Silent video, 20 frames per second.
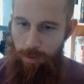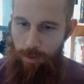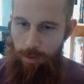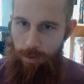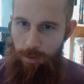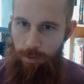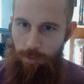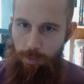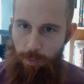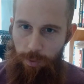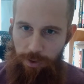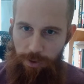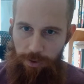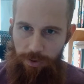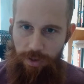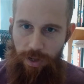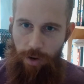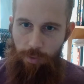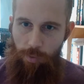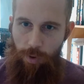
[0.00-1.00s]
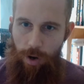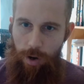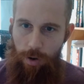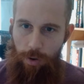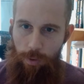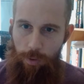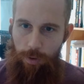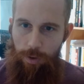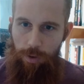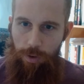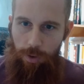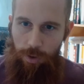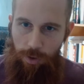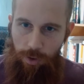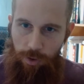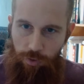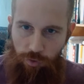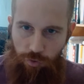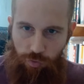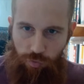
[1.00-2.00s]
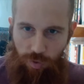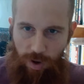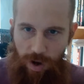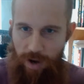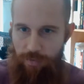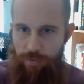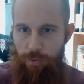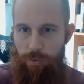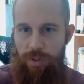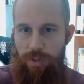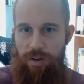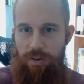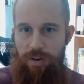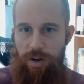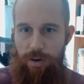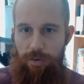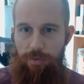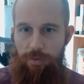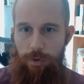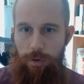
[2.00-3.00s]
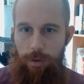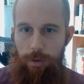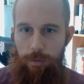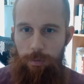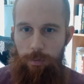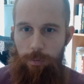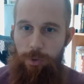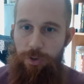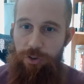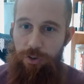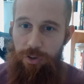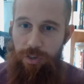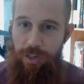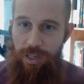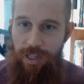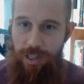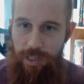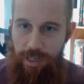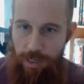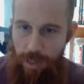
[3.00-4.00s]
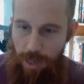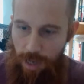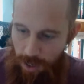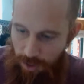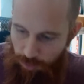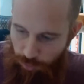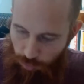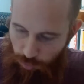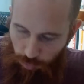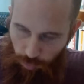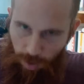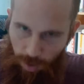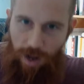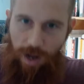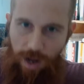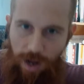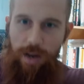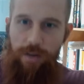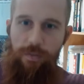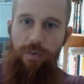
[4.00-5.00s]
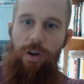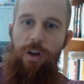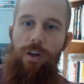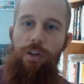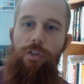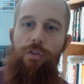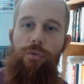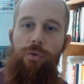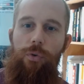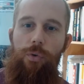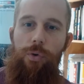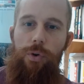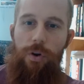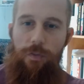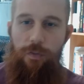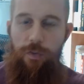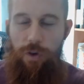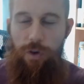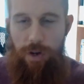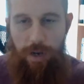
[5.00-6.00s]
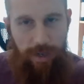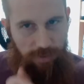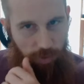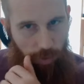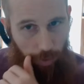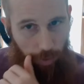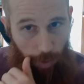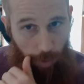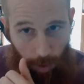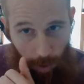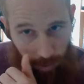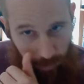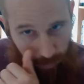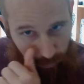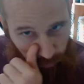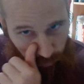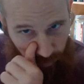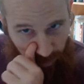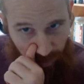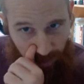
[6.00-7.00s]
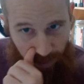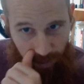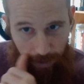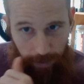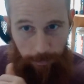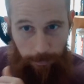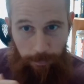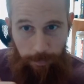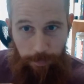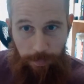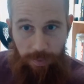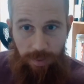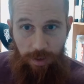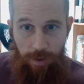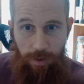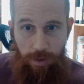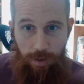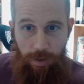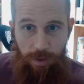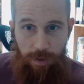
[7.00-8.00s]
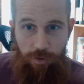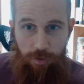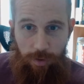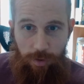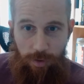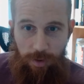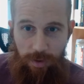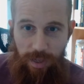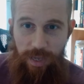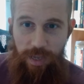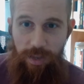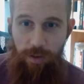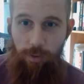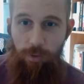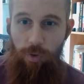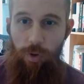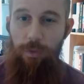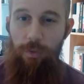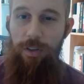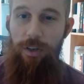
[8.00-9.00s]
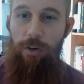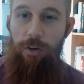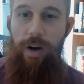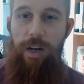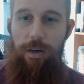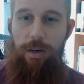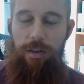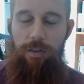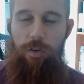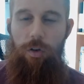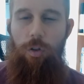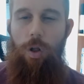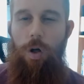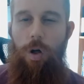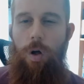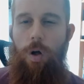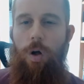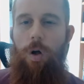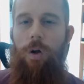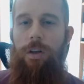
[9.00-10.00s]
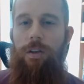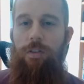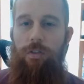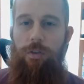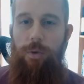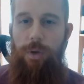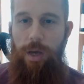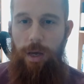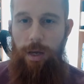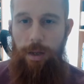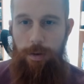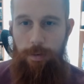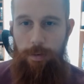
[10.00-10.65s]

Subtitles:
So when you're in that row, drive through the entire foot. When you're in the clean, drive through your foot as long as you can. Heels on the ground as long as you can.